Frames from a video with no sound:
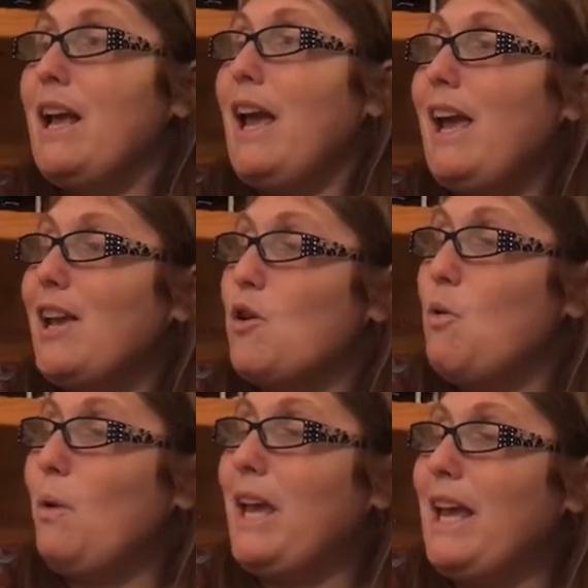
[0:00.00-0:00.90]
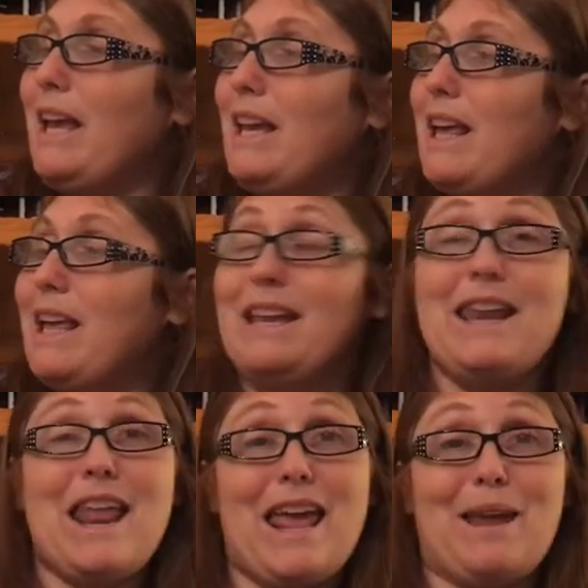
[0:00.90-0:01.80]
A Queen
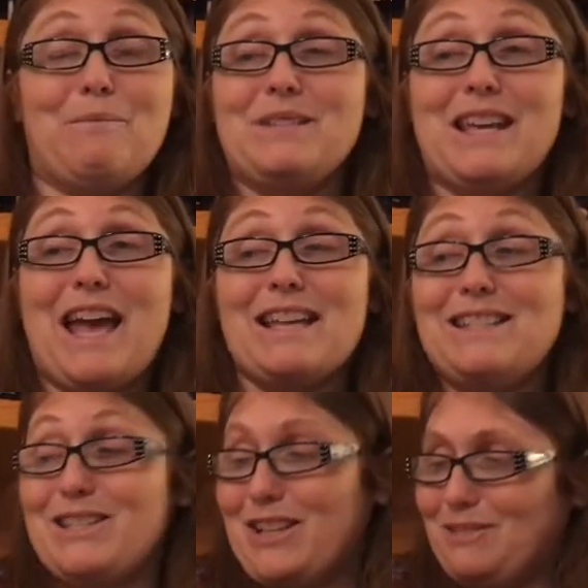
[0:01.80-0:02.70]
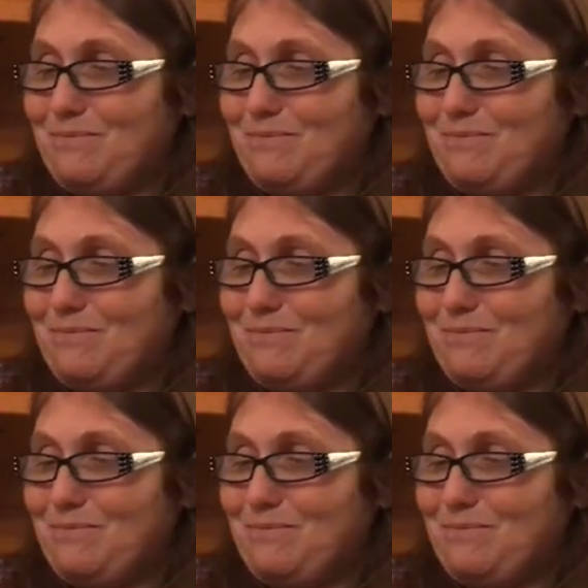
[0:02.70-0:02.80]
Named Esther.